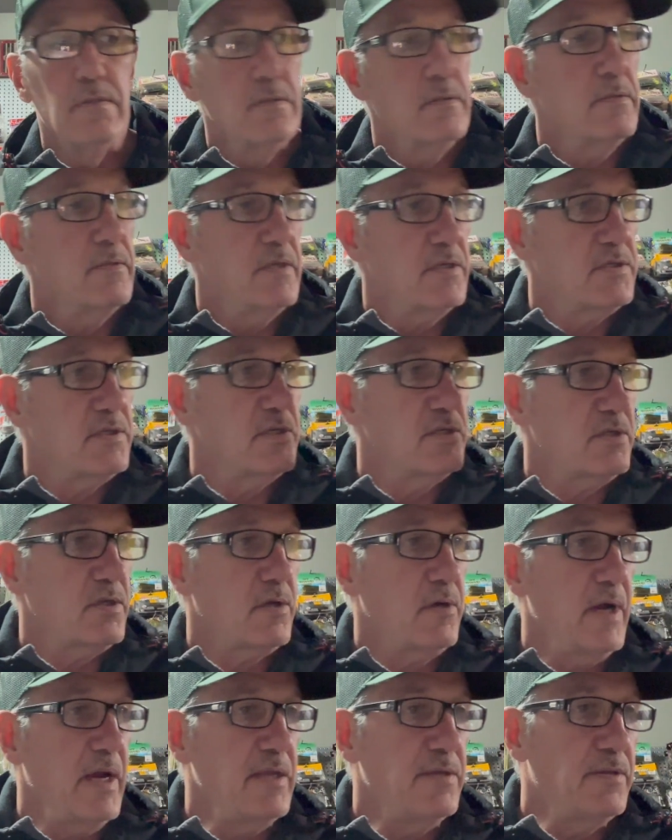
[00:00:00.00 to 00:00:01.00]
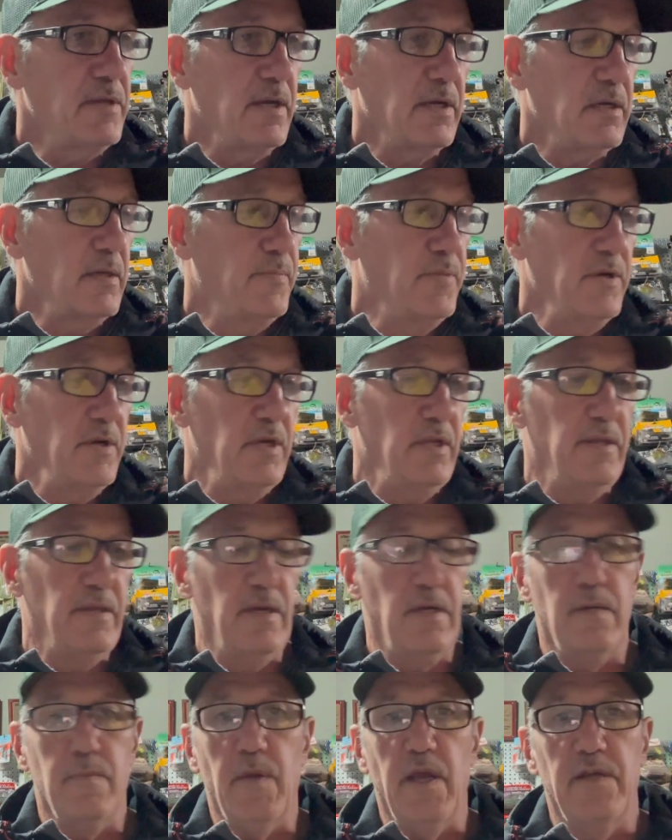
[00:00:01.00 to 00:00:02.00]
This is a great thing to put in
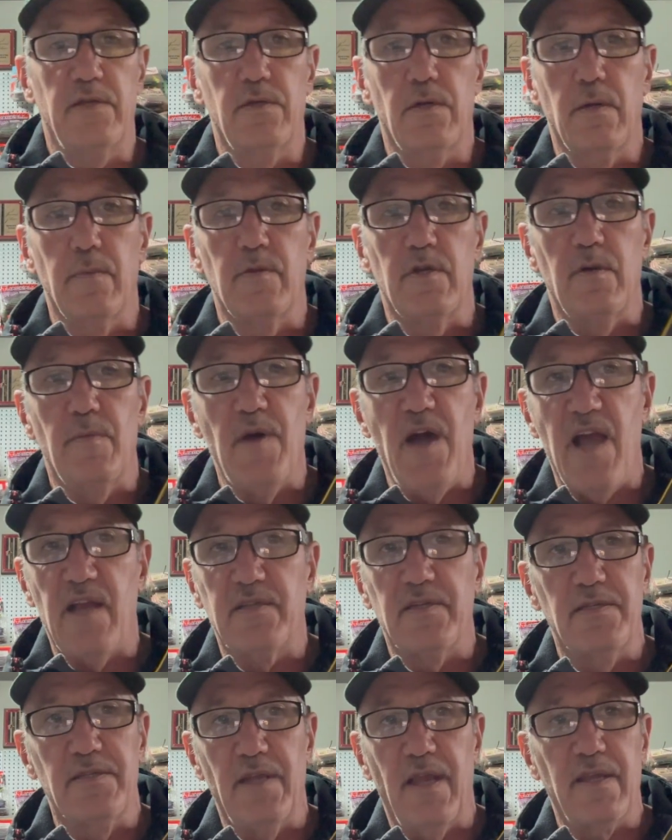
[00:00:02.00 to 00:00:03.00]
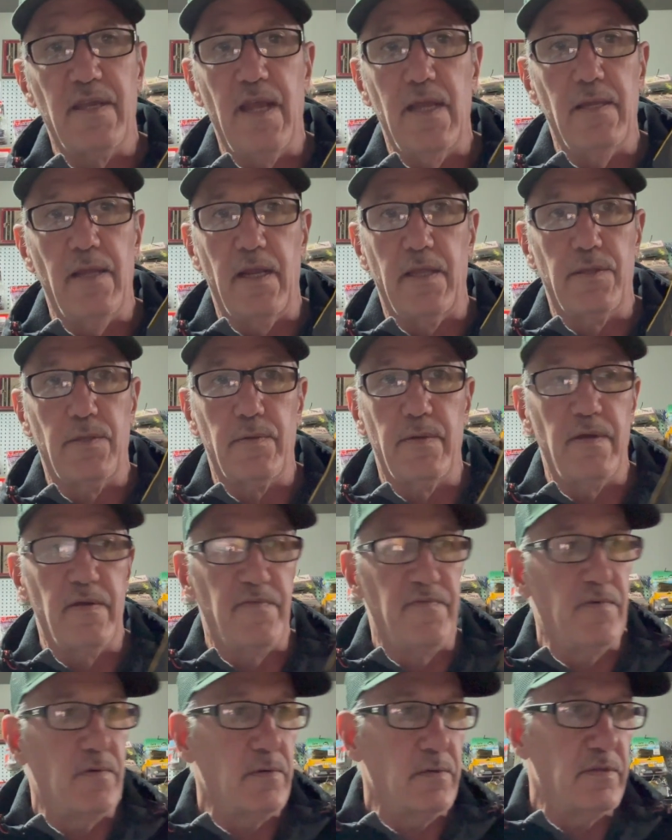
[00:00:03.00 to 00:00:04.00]
there. In my terminal boxes, I got like 3 or
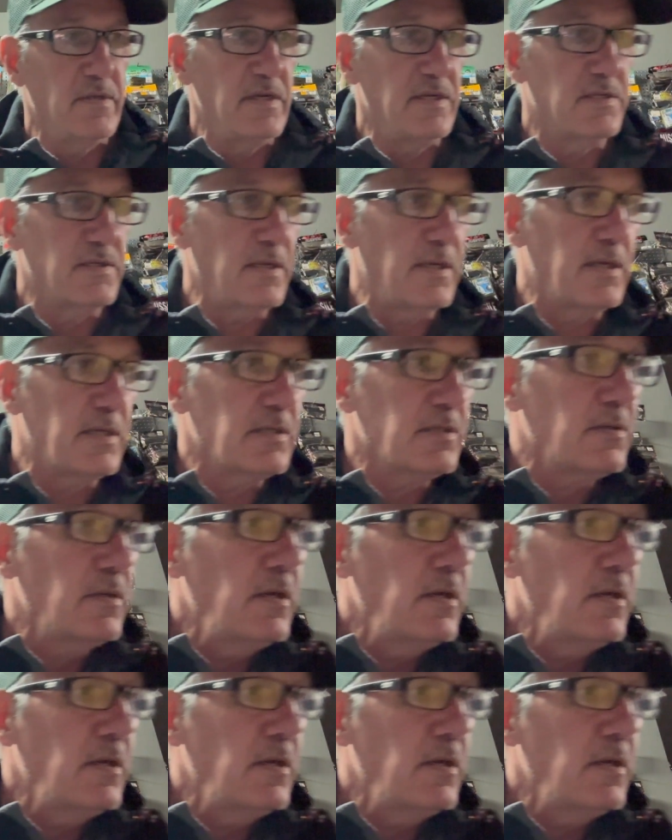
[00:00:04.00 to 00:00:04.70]
4 of these things.